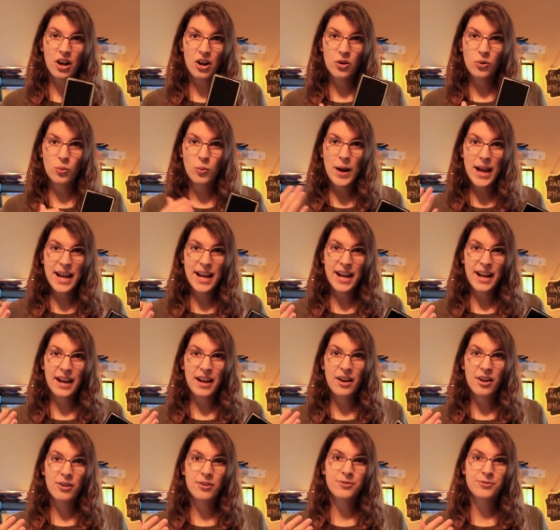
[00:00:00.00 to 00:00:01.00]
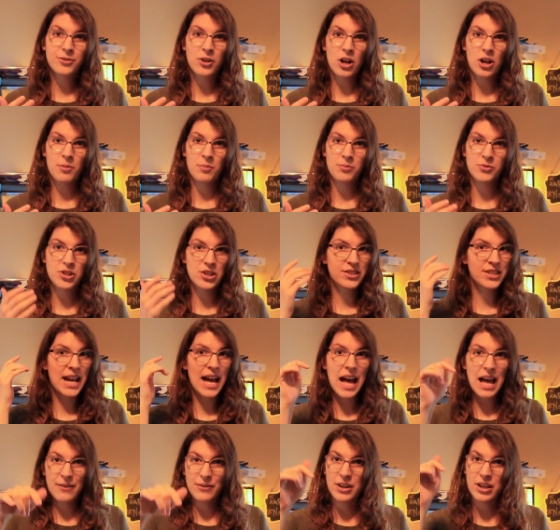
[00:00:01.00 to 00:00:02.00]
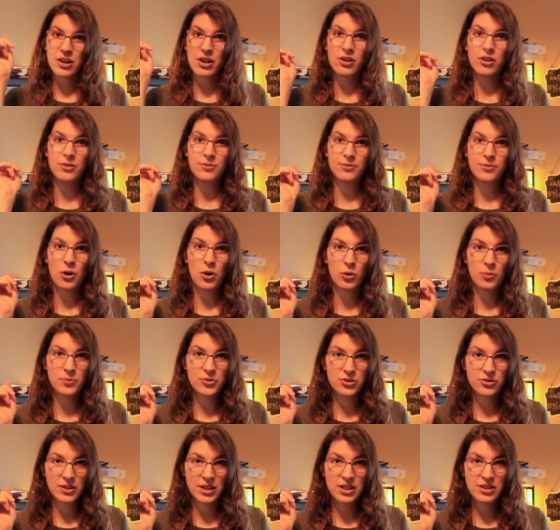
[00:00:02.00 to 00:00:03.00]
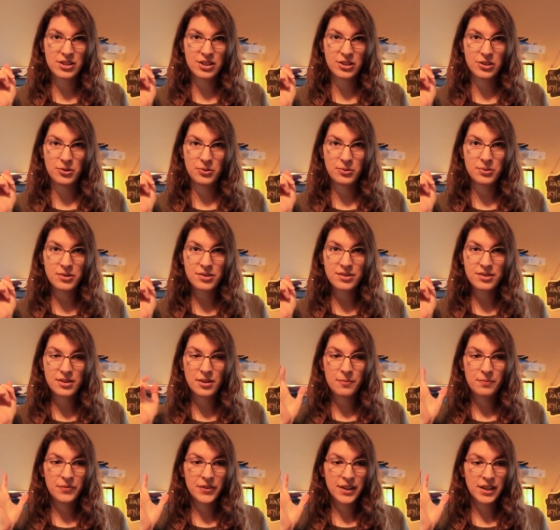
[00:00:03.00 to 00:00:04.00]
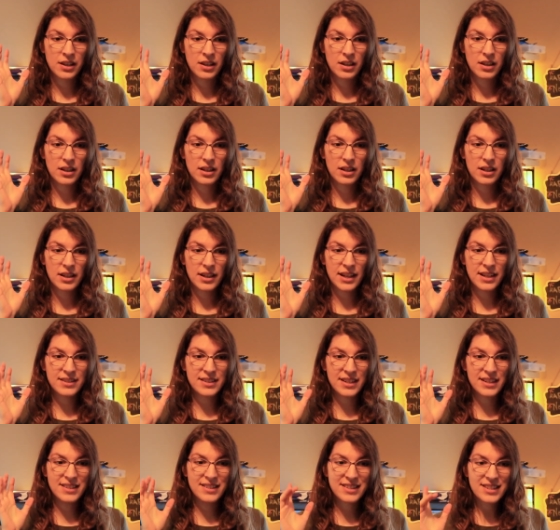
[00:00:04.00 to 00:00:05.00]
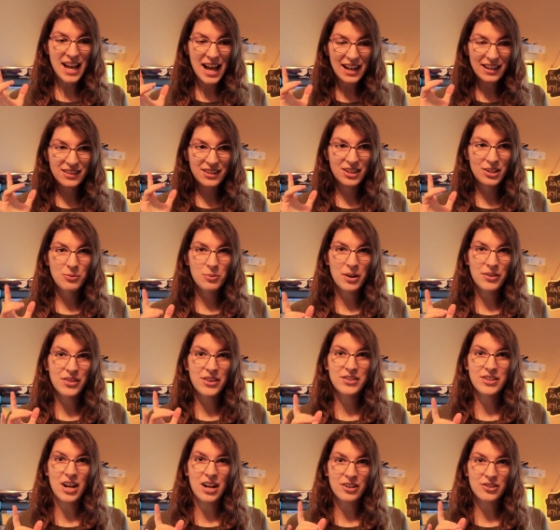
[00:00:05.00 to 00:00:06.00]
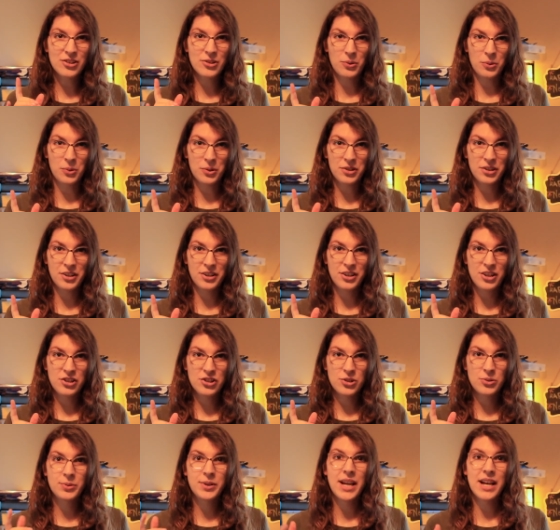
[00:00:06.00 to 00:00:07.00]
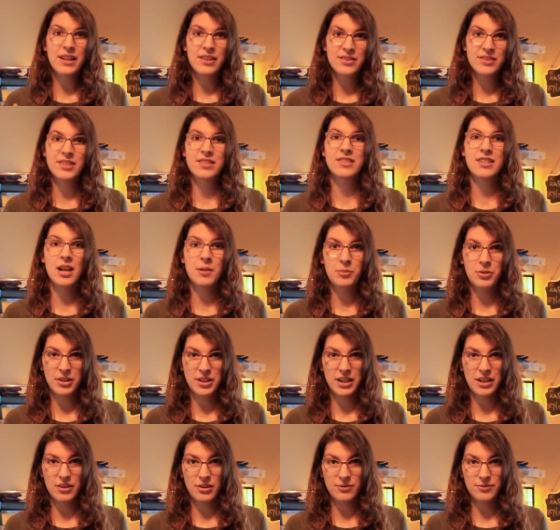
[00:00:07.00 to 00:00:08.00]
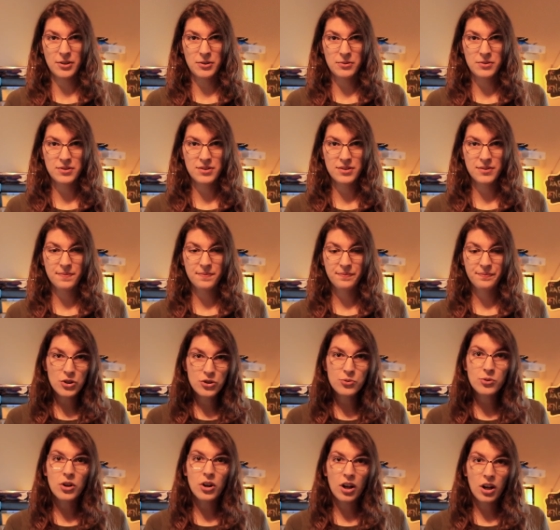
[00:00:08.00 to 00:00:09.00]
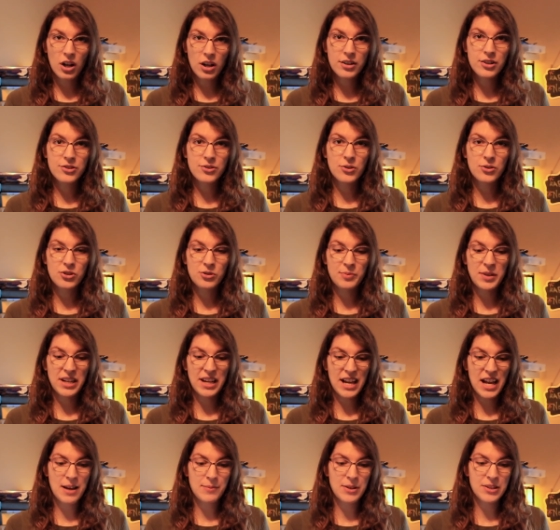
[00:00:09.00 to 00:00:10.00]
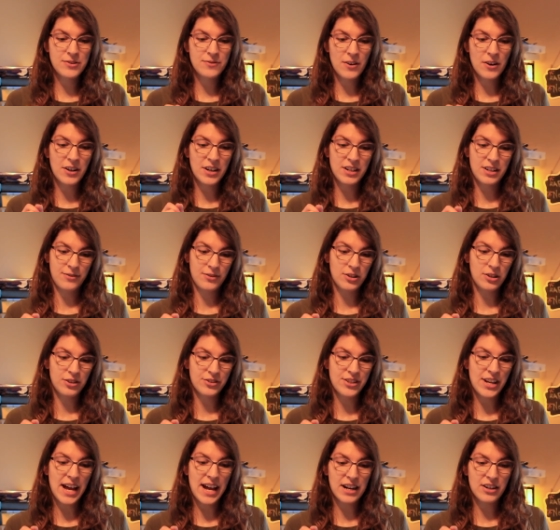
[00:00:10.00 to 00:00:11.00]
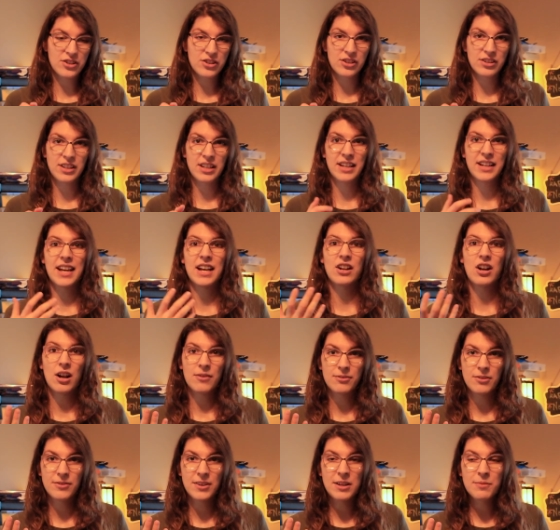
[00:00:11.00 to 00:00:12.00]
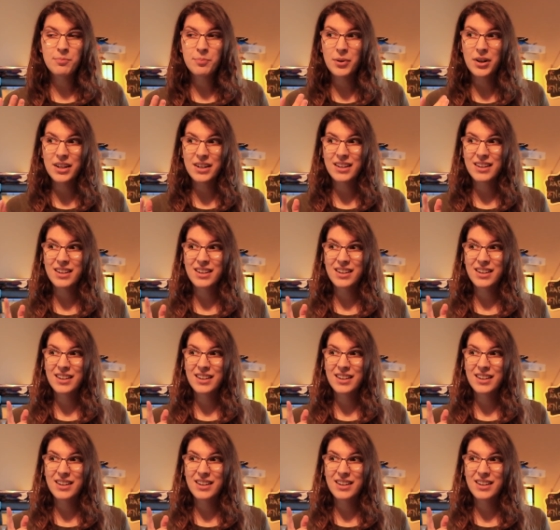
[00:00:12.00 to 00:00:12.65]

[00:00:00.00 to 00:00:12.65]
away from just having it on our home screen to use is exactly what the doctor ordered to get us to stop looking at our phones. Once we're on a social media app, it's very difficult to actually get off of it, but